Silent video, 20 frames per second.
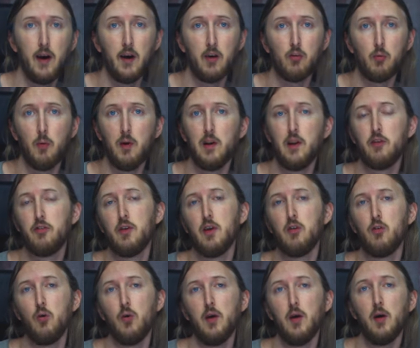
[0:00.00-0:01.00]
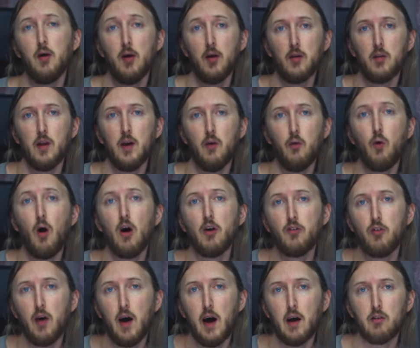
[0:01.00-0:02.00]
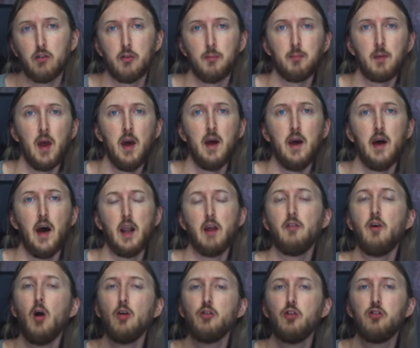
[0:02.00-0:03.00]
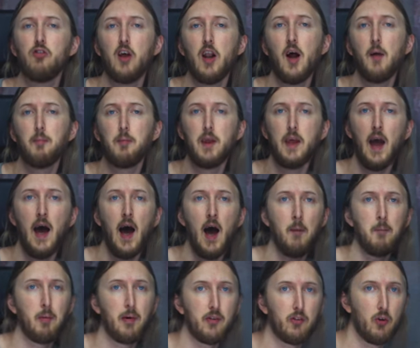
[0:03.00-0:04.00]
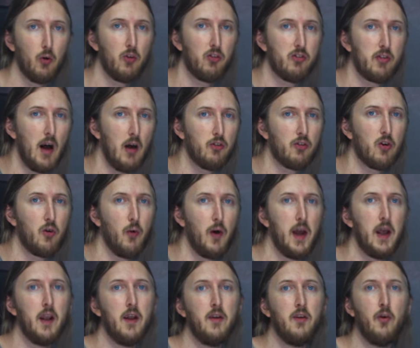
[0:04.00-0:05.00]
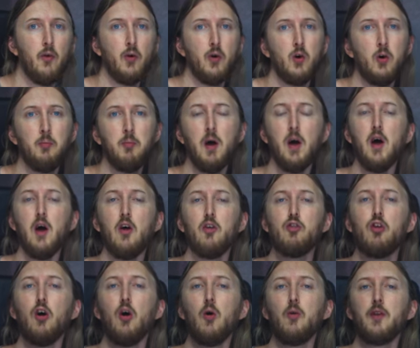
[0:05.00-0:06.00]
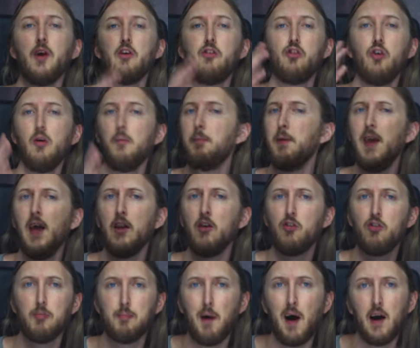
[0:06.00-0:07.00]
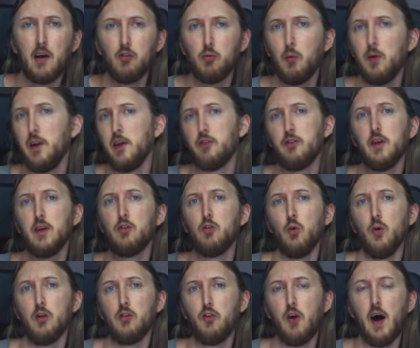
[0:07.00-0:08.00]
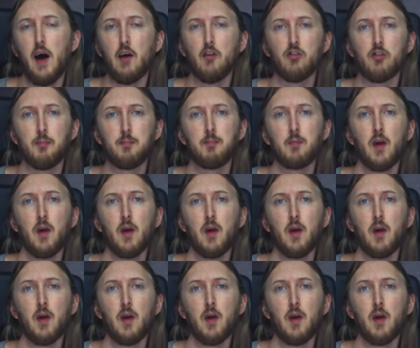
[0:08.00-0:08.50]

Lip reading: ears when listening to the raw tracks. And I've also set up the amp so it sounds great in the room, so there shouldn't be any spikes when listening to the tracks.